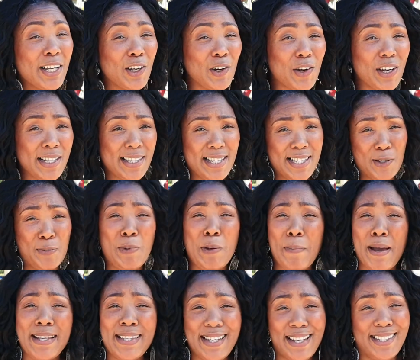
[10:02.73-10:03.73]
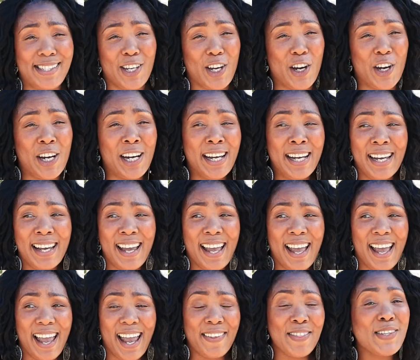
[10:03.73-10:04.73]
Korea, this will be my 6th year.
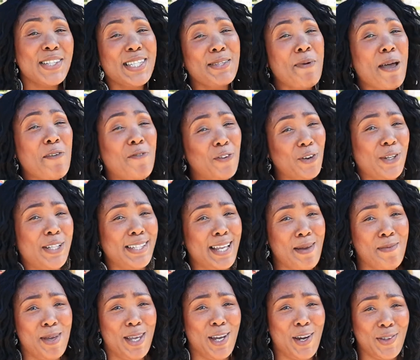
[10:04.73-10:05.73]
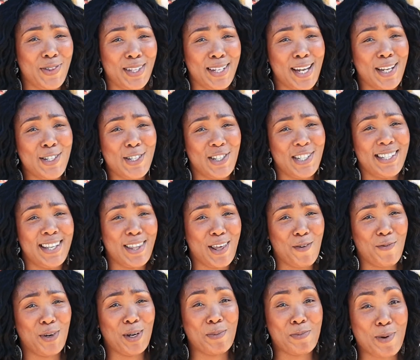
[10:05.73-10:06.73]
And this is my first time here at the Nanji South
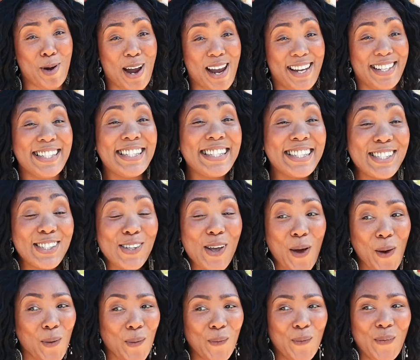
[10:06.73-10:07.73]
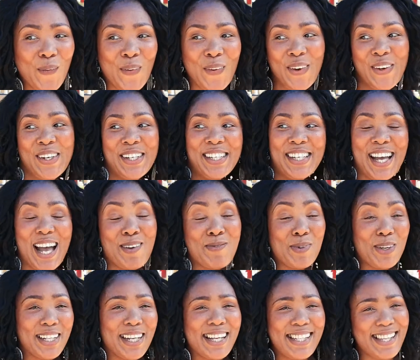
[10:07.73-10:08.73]
African Braai. So I'm
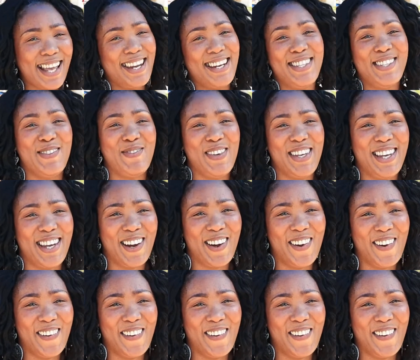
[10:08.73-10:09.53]
really excited to be here.